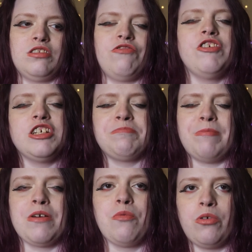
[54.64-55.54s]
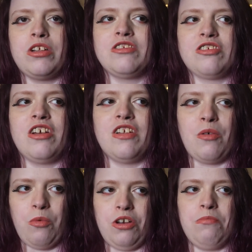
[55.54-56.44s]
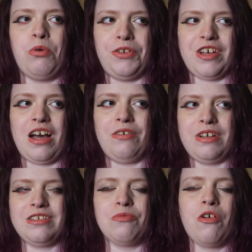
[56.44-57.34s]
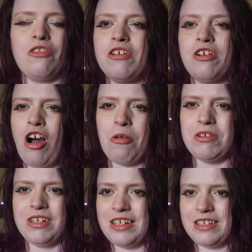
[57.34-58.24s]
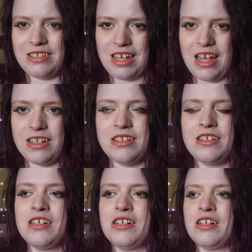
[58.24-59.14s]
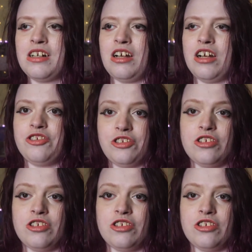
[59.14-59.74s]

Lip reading: The first big warning sign that I want to point out is the one that commonly is said. A